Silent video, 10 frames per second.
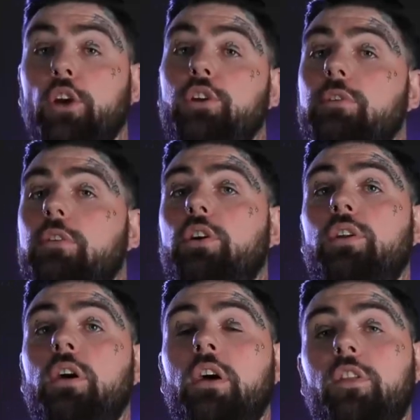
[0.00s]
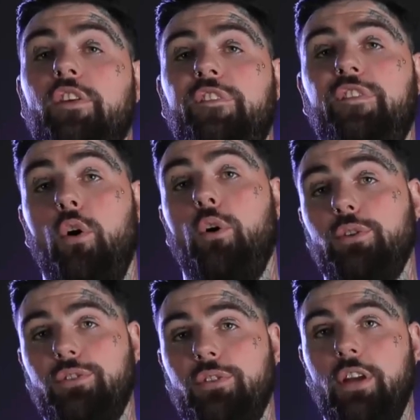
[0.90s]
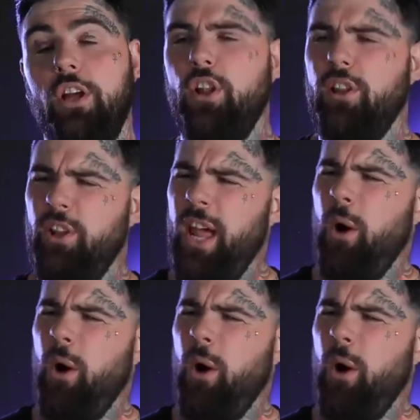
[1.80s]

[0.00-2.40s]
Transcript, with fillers: You learn the force. Learn